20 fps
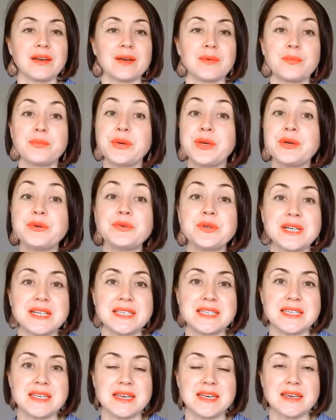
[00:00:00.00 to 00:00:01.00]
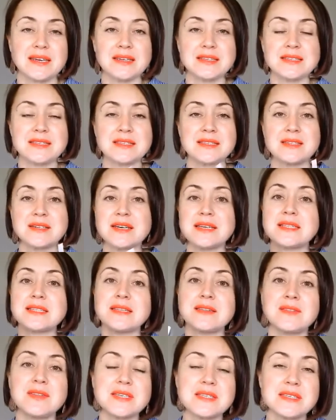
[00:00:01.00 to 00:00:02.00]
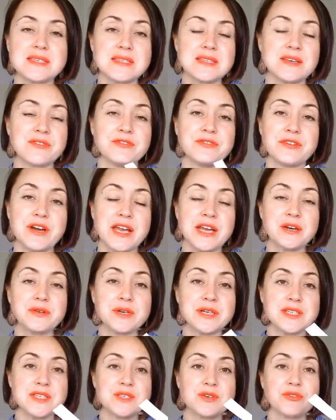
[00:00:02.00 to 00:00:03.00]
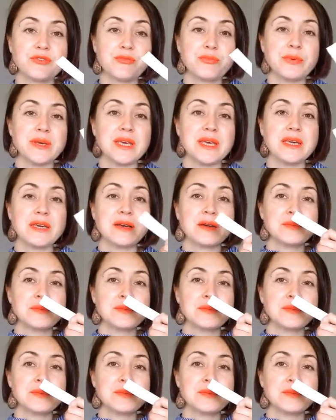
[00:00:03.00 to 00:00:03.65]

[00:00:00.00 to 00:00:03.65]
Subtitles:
Purity. This is the fragrance of being